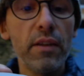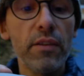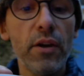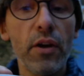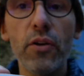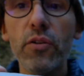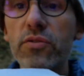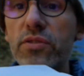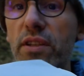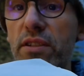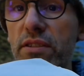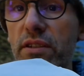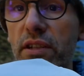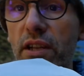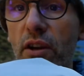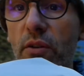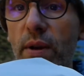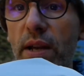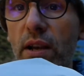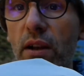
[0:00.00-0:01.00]
hose doesn't
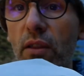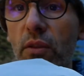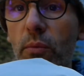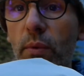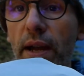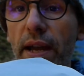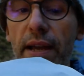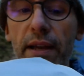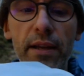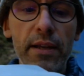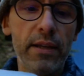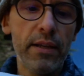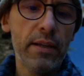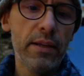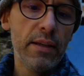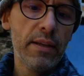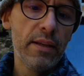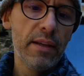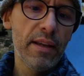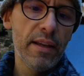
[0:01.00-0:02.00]
go in all the way.
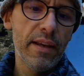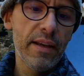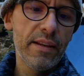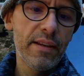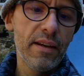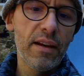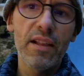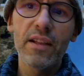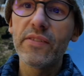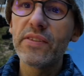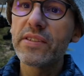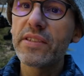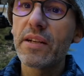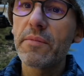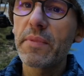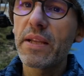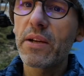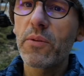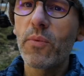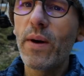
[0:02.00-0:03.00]
And all of a sudden I'm
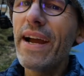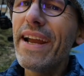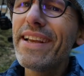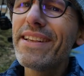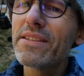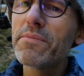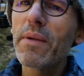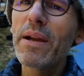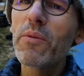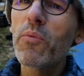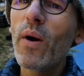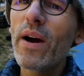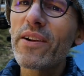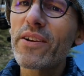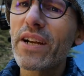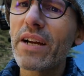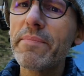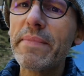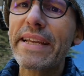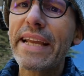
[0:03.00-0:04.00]
like, why isn't my water
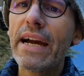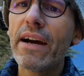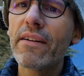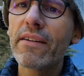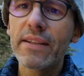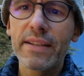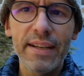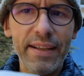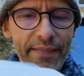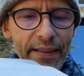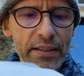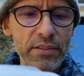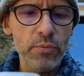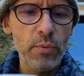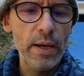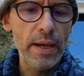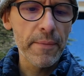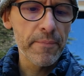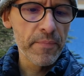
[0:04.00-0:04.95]
coming out? And that's why.